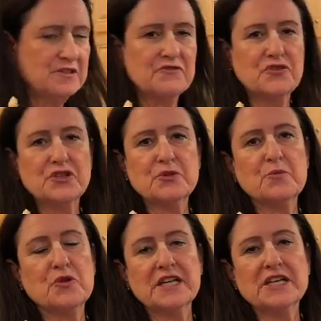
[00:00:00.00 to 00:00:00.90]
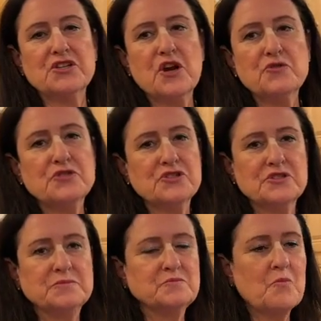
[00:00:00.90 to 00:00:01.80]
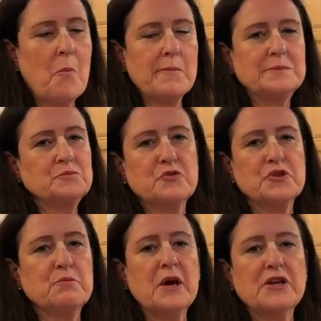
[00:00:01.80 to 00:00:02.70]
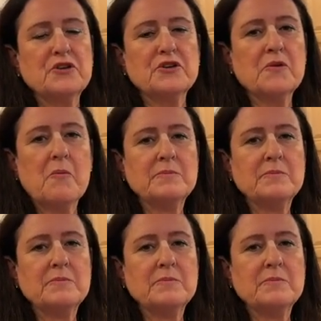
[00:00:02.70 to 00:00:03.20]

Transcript: for your morning toast with butter.